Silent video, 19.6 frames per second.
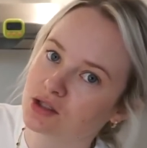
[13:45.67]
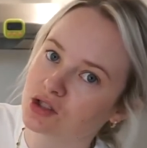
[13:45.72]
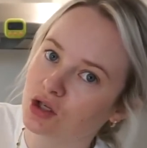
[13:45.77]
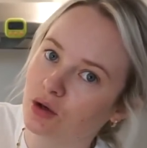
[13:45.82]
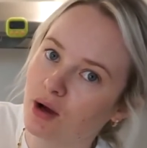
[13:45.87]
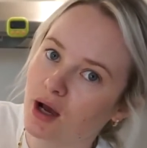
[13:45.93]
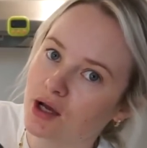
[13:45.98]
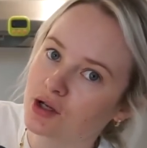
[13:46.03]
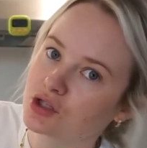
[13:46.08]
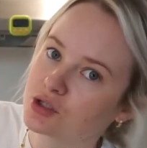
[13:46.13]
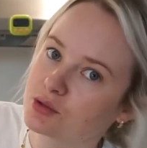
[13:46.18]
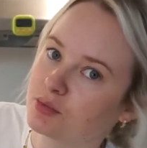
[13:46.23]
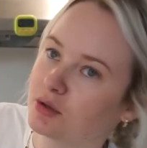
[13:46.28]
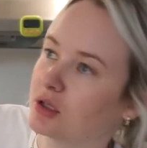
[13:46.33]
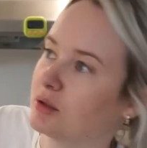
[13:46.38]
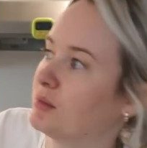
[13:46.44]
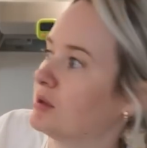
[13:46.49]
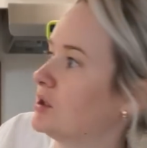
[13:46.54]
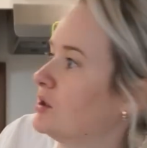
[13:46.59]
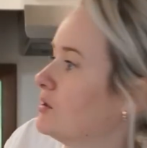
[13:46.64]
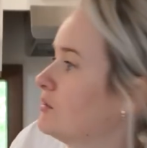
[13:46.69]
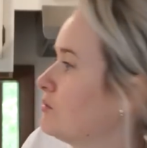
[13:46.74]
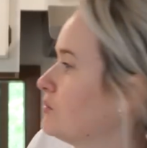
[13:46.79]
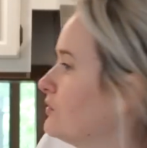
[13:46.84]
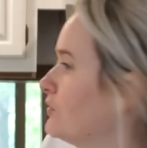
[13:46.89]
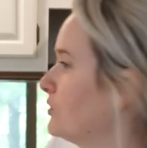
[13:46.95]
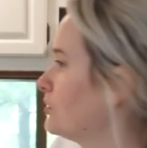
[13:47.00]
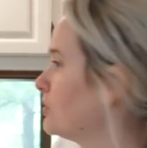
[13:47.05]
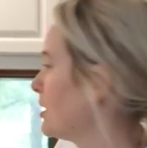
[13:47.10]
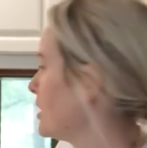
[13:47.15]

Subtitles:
So I just put them in the food